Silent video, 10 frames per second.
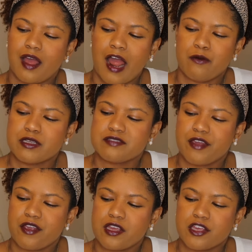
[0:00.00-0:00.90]
I was
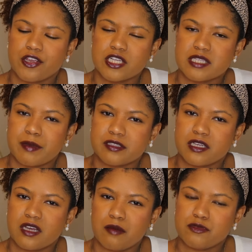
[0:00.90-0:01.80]
very curious about the
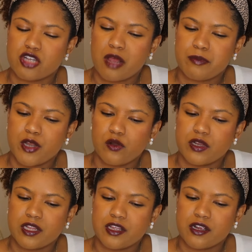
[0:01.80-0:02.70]
gumdrop note
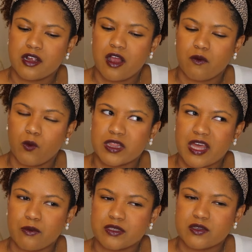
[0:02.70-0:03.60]
in here on what
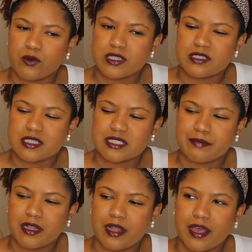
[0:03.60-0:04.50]
that was going to
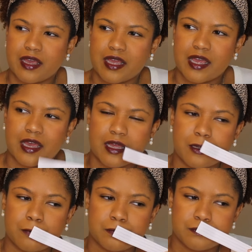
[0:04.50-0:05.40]
smell like,
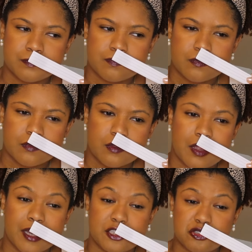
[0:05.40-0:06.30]
and
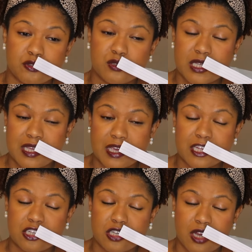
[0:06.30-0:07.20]
I truly
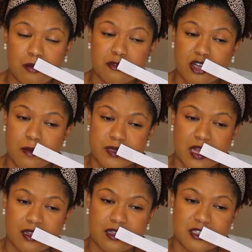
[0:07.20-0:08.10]
get gumdrops
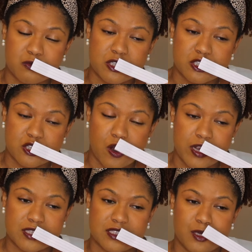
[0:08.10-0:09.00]
out of this, which is
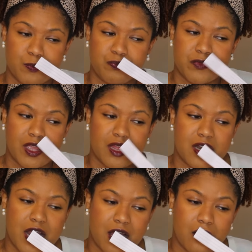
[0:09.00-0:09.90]
crazy.
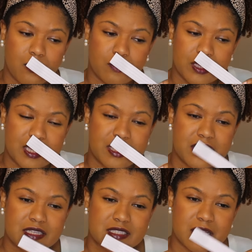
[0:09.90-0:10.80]
Now, it
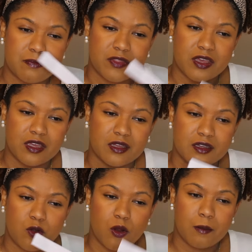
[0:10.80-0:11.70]
is
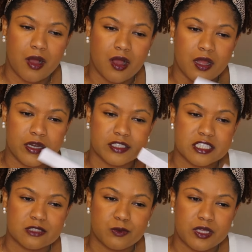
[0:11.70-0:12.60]
something gourmand and
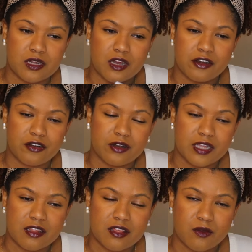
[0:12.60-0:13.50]
sweet
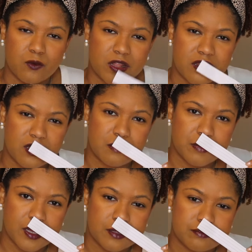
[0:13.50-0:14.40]
underneath it with it,
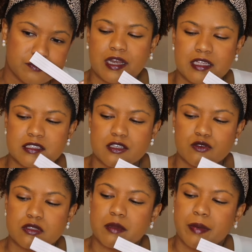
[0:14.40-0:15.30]
but I need to
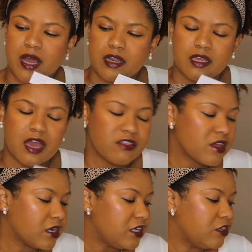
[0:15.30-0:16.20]
use the body. I
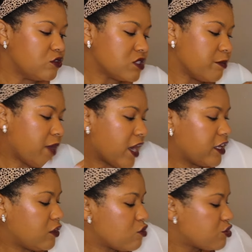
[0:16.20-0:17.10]
think I need to use the
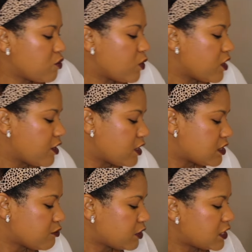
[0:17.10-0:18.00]
body lotion with it
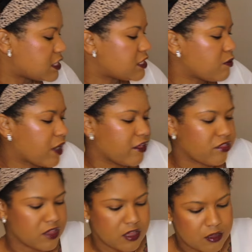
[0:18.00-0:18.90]
to really see what I think.